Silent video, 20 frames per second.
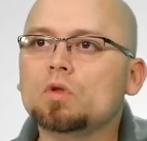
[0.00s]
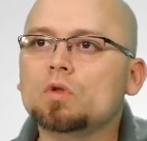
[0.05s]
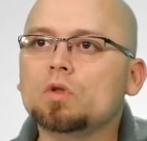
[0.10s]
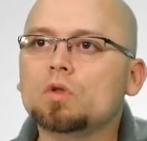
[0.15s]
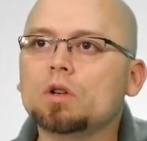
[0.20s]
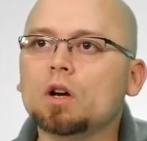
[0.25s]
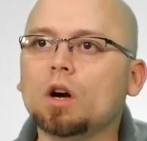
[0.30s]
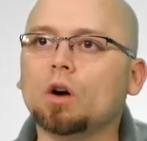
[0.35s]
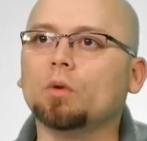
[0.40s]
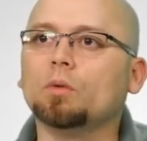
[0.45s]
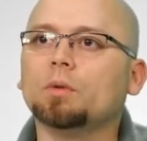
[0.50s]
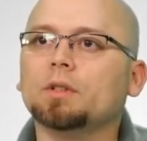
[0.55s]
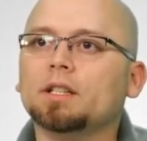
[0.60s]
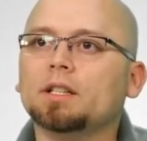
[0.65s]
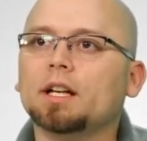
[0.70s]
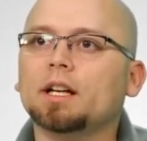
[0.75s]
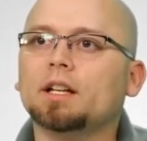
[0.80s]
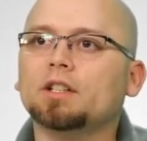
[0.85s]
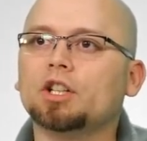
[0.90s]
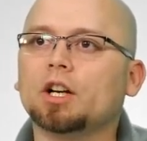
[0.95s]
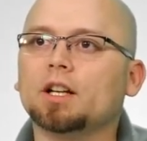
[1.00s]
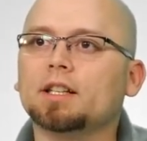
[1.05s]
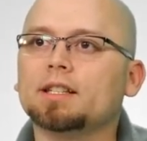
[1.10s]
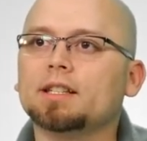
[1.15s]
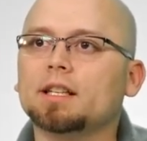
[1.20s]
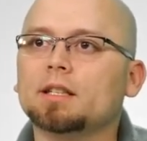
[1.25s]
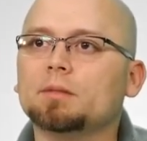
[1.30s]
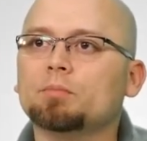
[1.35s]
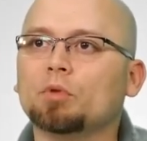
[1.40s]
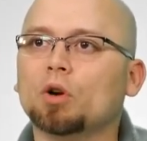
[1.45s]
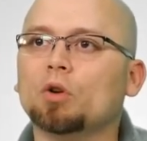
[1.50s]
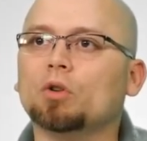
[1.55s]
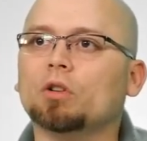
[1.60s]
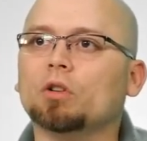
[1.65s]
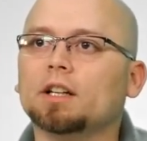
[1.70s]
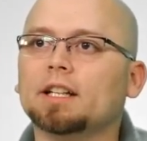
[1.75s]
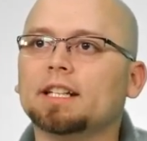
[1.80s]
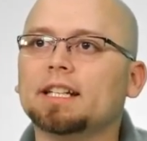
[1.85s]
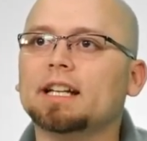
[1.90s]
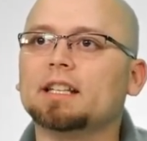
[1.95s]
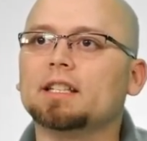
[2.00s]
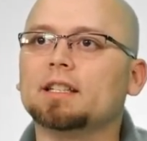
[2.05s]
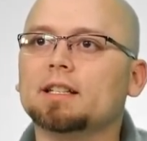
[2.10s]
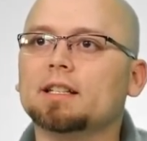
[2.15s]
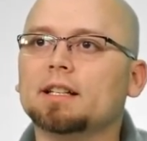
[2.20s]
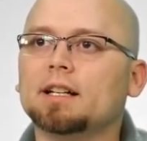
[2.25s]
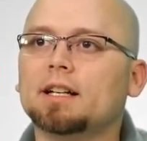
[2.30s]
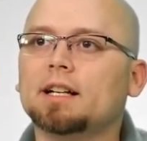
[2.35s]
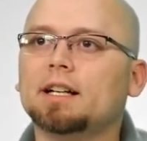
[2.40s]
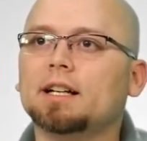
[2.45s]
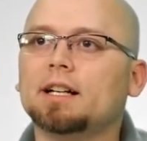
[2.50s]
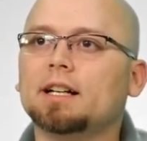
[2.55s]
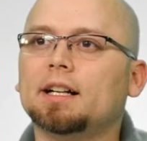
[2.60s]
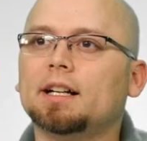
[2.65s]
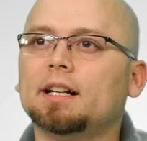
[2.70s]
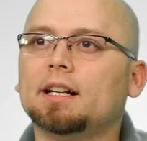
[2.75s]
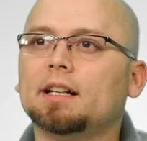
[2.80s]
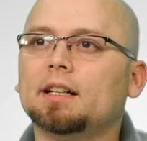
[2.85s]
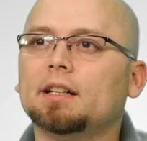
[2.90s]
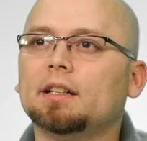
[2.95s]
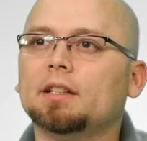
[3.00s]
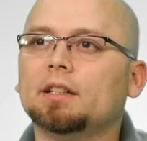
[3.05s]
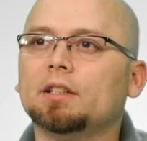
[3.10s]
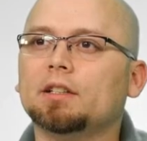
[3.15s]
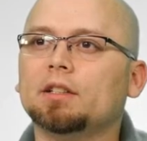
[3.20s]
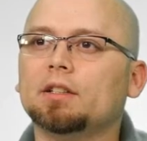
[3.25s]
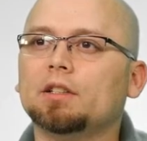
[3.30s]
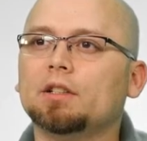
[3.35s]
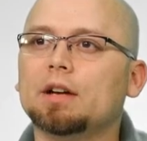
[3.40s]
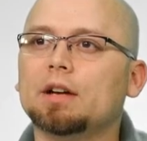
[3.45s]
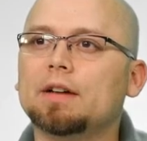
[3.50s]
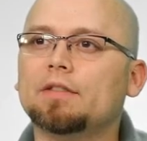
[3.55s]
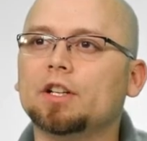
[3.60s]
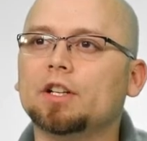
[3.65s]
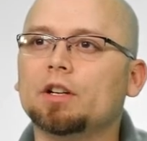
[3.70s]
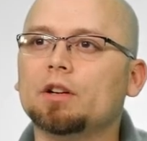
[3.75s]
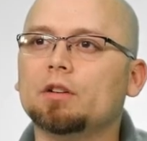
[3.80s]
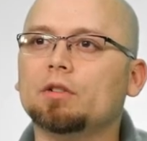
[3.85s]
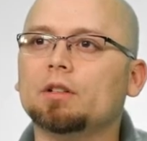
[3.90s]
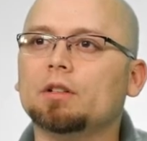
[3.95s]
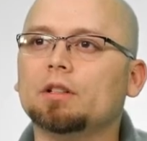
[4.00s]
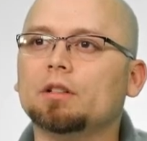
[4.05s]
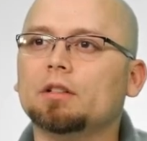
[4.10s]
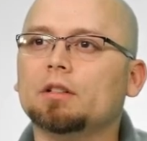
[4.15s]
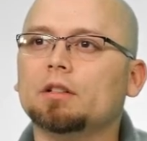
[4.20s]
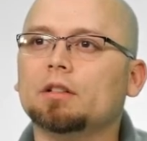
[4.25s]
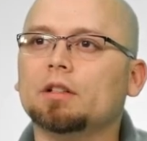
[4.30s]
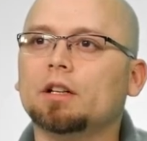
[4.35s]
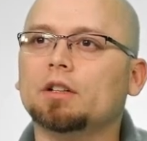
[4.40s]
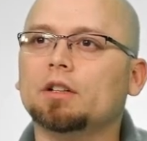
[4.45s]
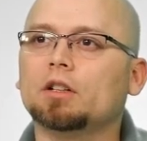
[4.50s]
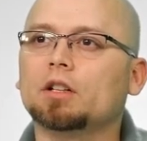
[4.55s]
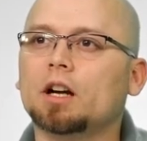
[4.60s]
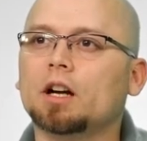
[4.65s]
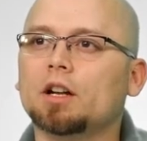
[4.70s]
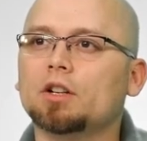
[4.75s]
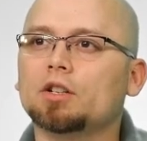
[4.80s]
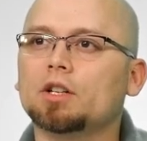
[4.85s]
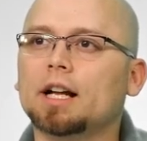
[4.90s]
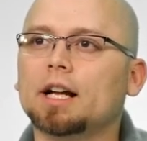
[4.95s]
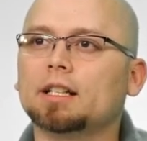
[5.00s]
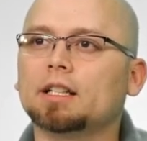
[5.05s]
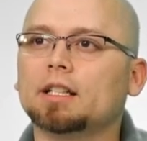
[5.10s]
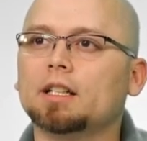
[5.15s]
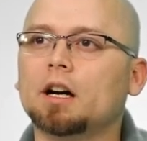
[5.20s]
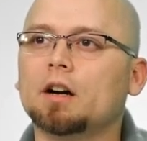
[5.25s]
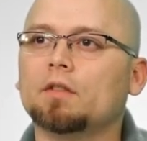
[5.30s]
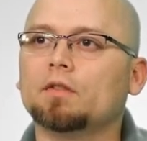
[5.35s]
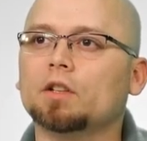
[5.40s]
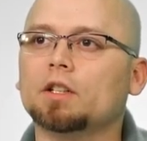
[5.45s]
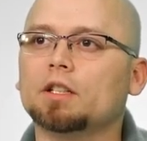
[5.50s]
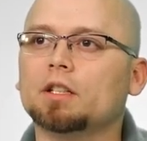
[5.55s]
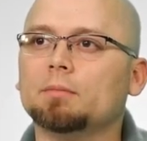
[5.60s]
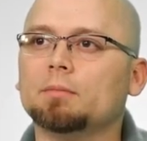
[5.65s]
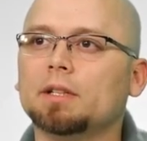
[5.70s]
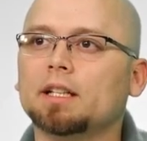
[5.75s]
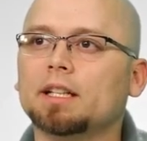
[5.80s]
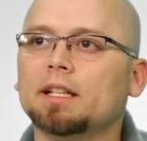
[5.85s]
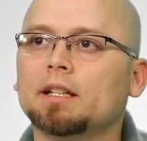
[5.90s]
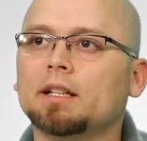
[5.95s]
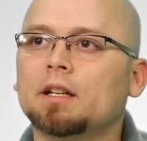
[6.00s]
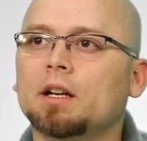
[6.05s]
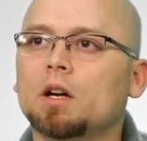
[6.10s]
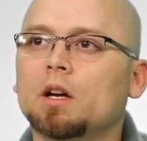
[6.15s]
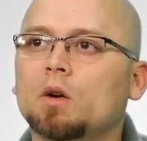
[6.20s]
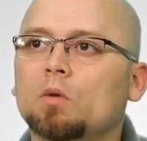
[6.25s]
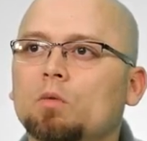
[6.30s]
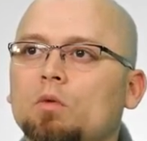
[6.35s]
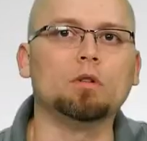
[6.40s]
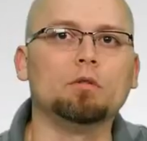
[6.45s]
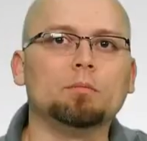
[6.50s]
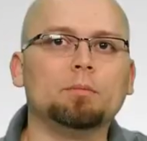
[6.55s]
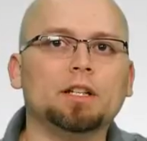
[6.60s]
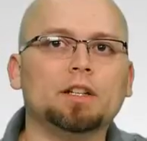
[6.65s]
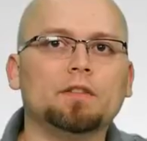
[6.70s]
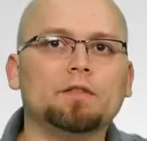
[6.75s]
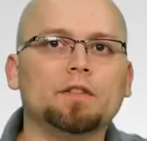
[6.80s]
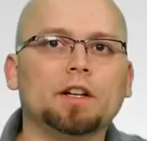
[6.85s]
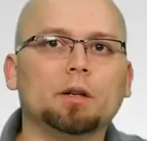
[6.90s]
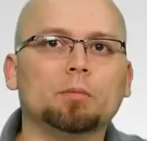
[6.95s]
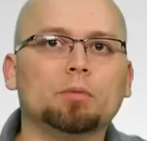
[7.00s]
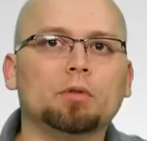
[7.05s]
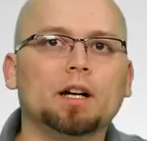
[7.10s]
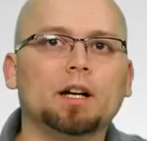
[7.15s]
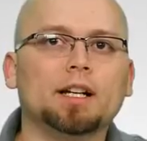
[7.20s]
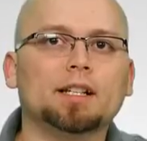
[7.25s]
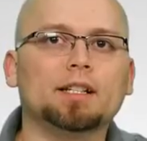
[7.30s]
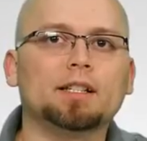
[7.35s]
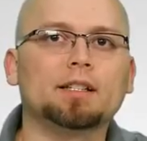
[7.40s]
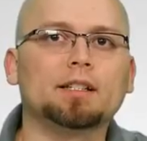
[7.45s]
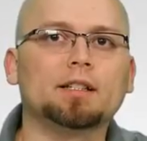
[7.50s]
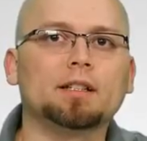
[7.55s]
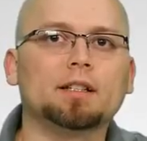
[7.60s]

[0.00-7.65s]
Oh, yeah, John says, broker it. Yes, you have a note under contract and offer it to me. What would be a fair price